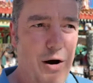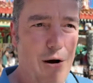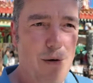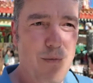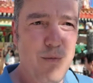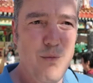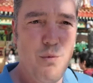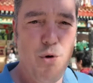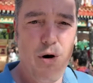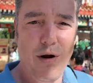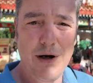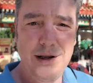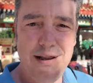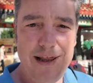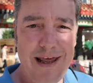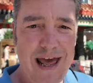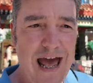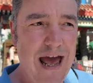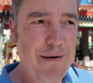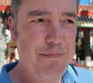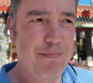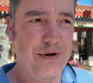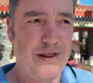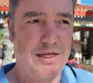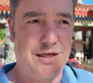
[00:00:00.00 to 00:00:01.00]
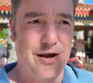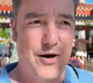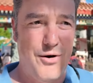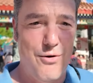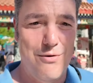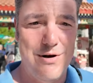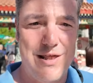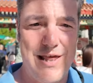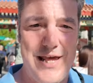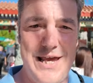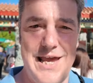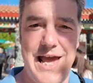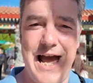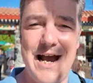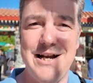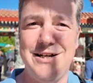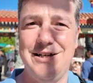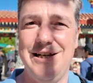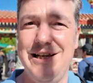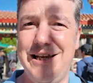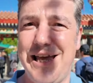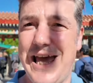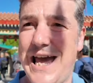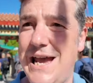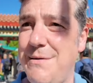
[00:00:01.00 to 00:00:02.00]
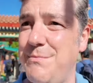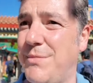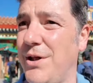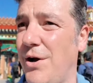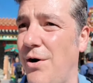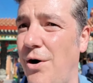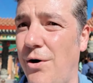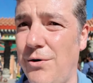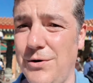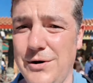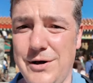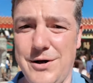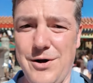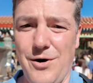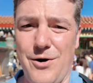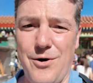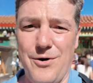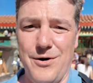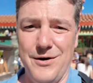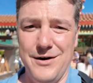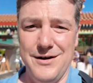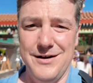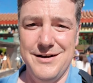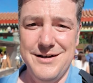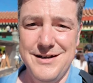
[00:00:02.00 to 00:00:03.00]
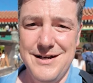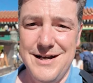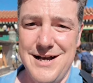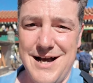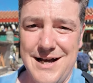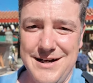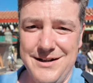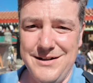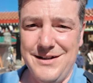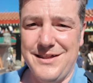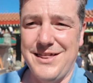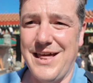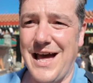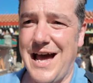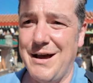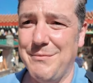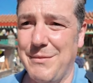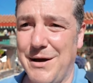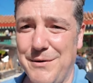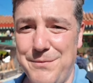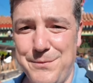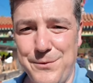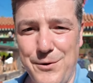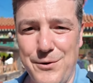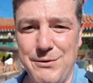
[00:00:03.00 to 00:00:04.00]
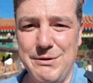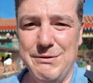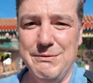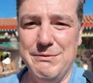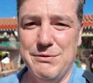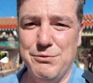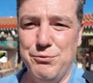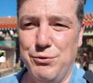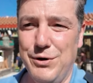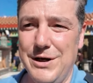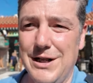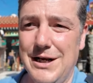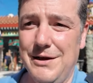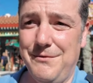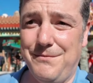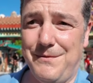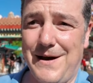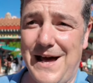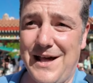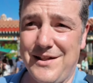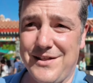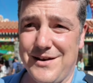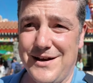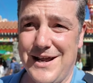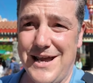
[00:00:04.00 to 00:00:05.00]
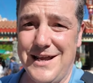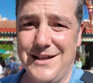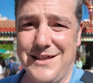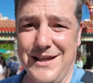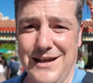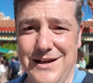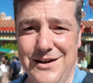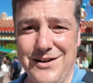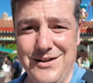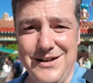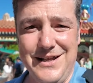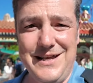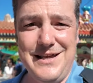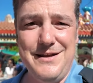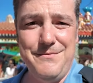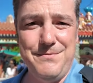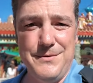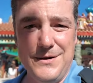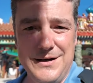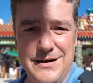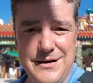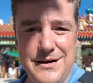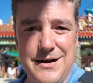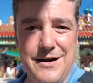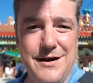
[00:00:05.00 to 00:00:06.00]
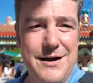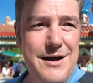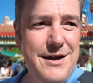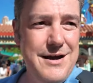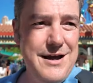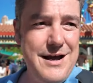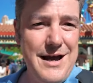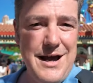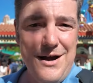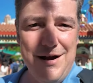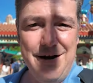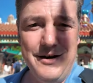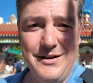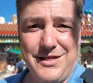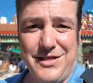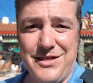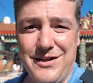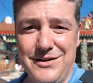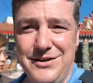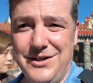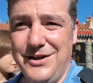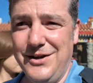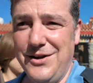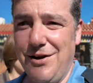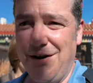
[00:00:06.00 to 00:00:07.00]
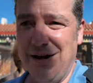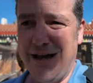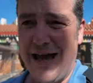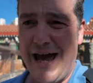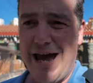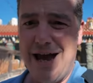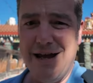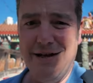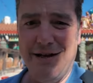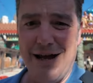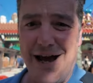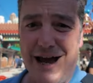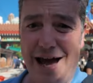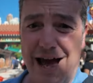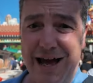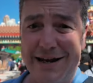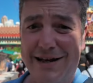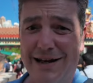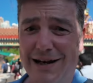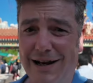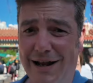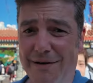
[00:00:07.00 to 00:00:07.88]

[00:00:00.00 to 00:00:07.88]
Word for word: On one of the episodes, he actually came to Hong Kong. And at the time, I thought it was really fascinating, because even at such a young age, I had a